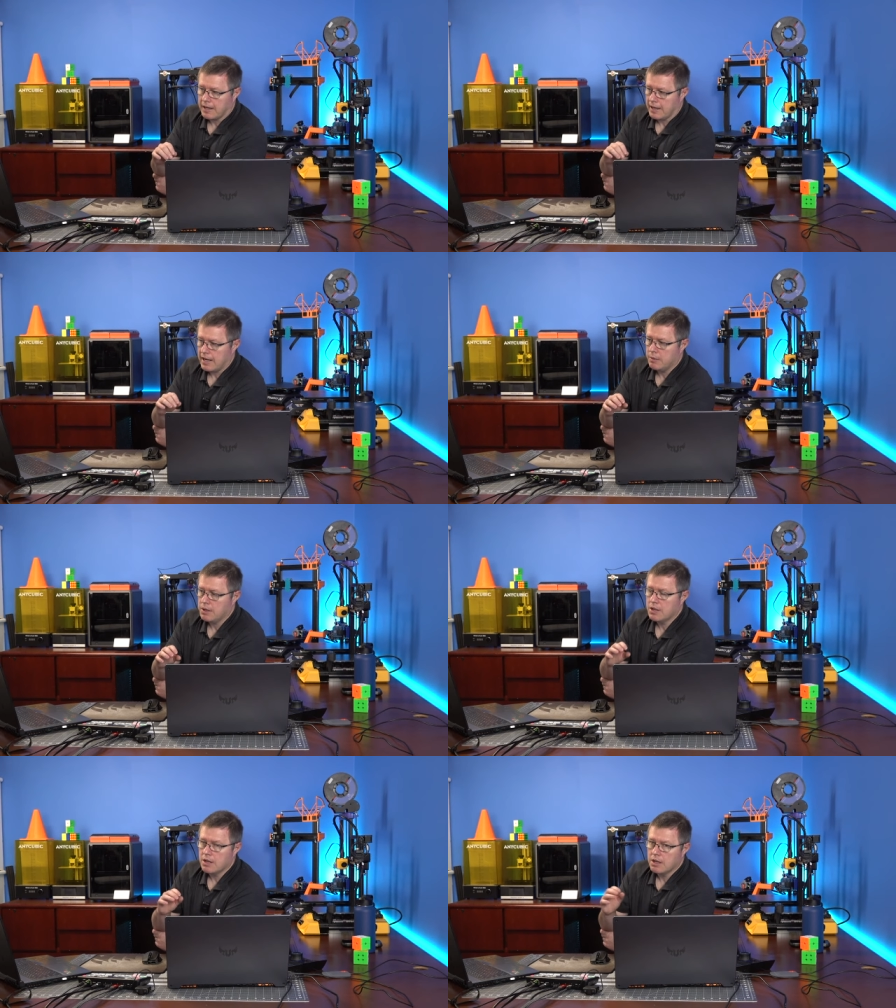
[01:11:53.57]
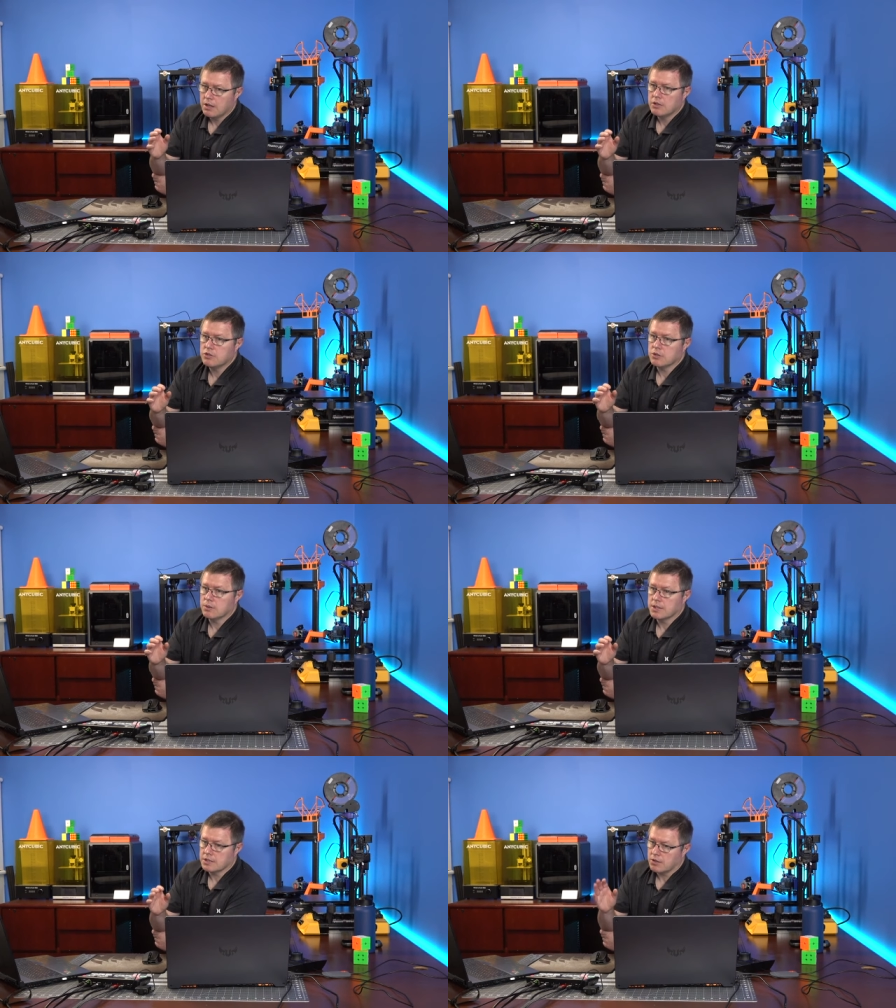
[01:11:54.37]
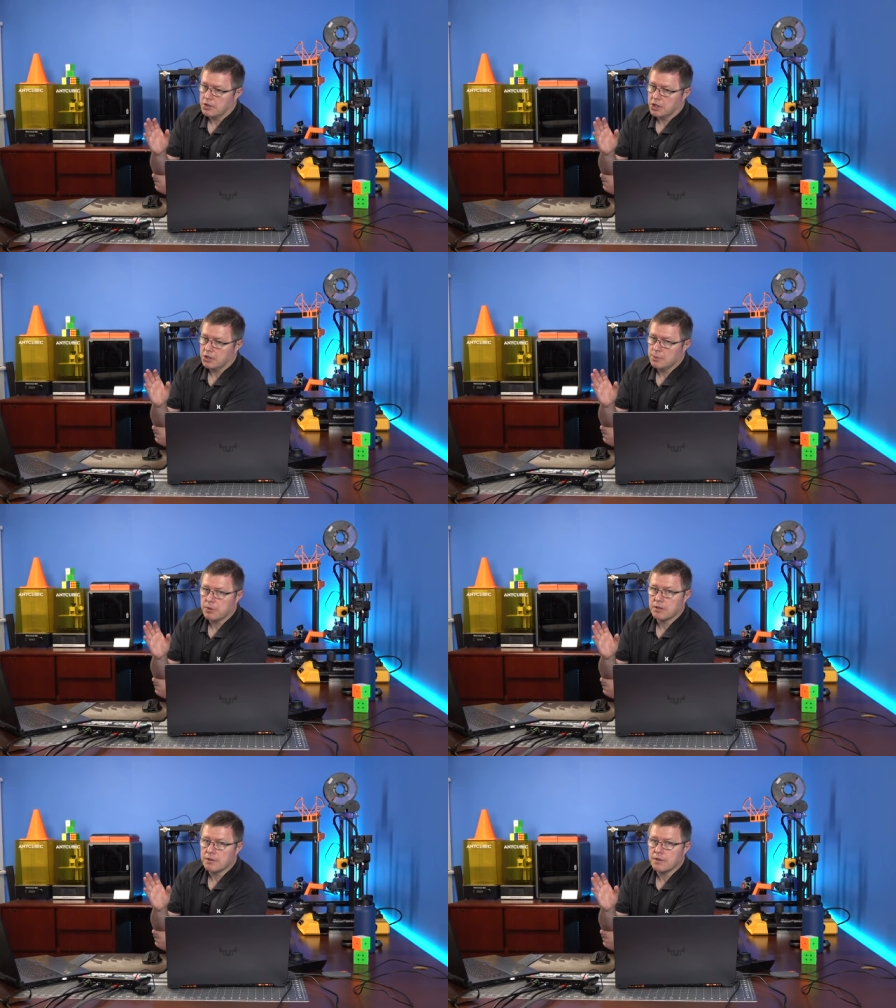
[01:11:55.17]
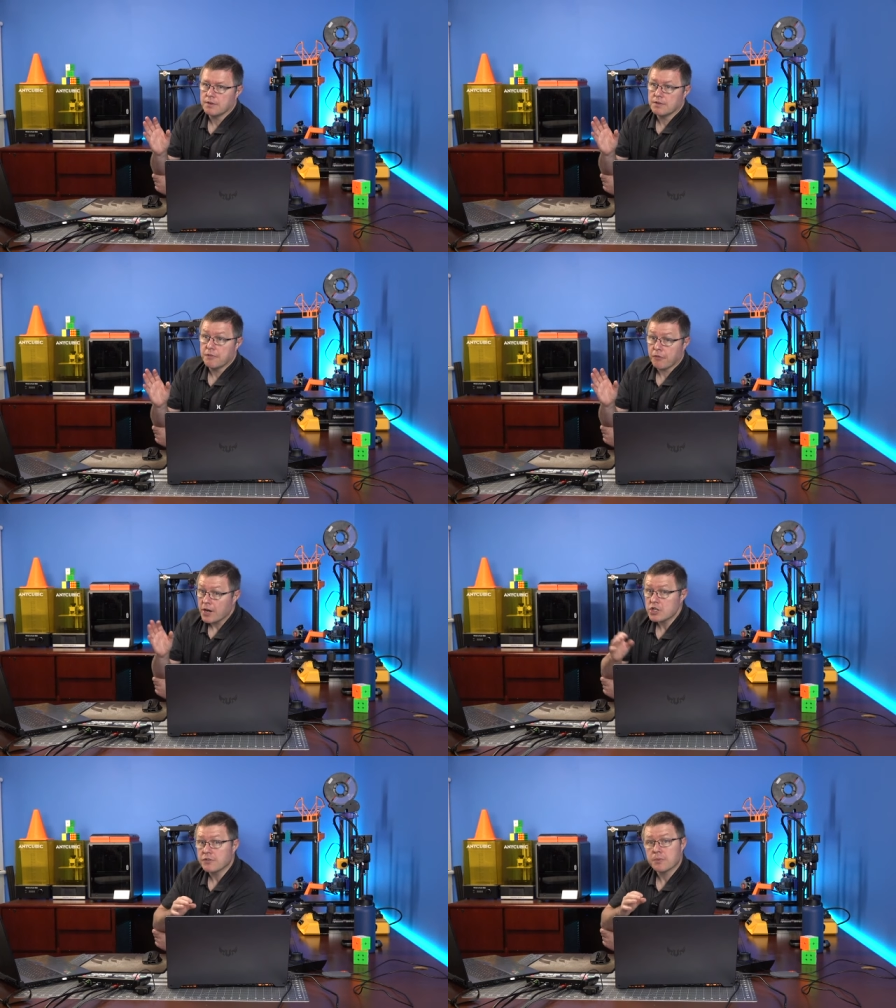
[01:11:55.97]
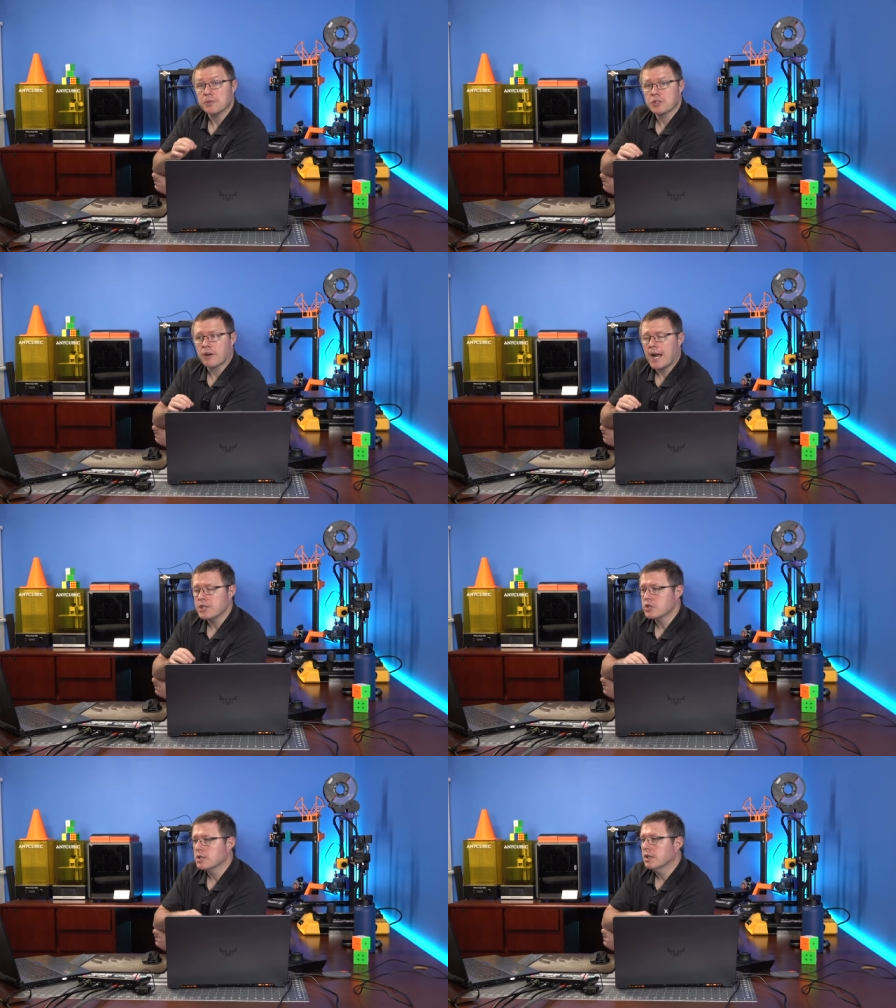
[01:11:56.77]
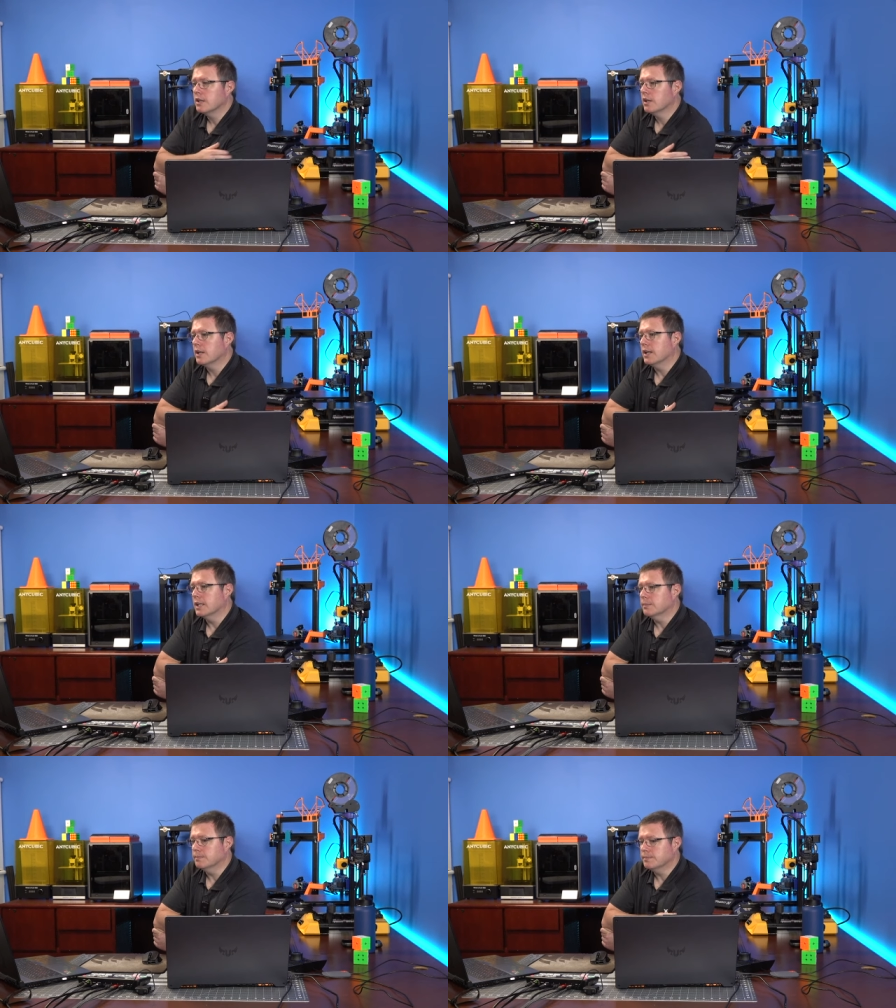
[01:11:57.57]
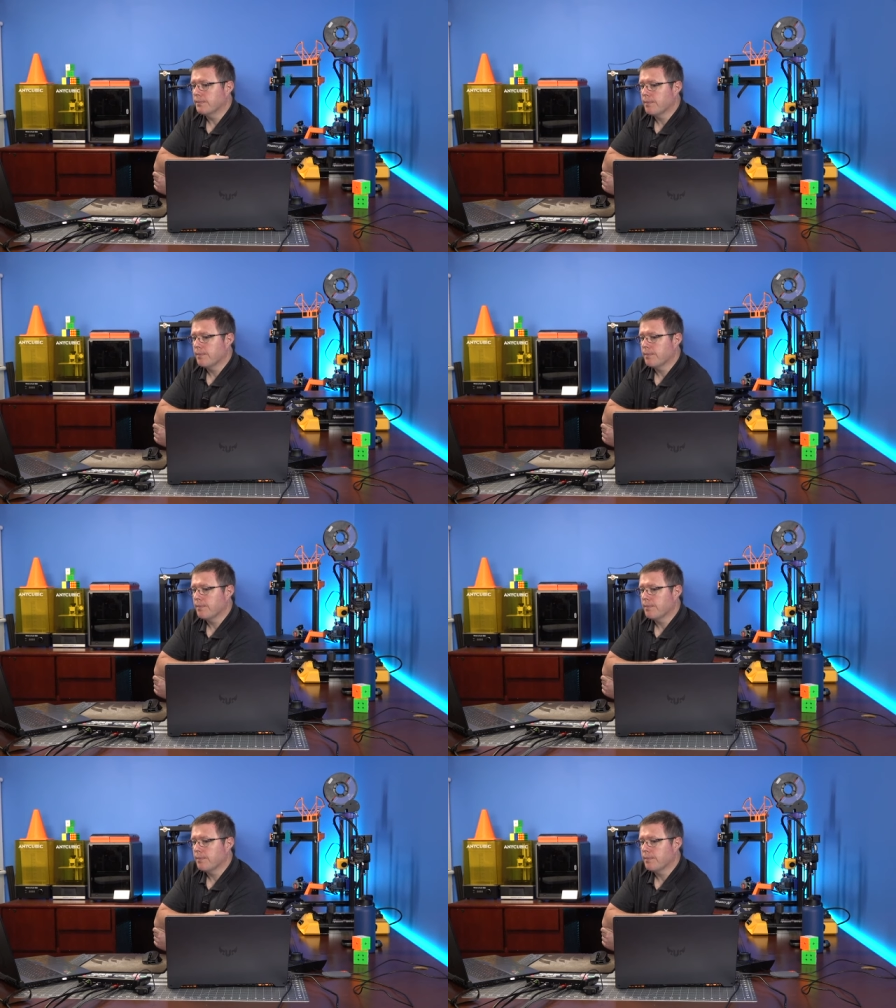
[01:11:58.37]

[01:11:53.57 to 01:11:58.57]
KIAUH, to install your Klipper fresh from scratch. Um,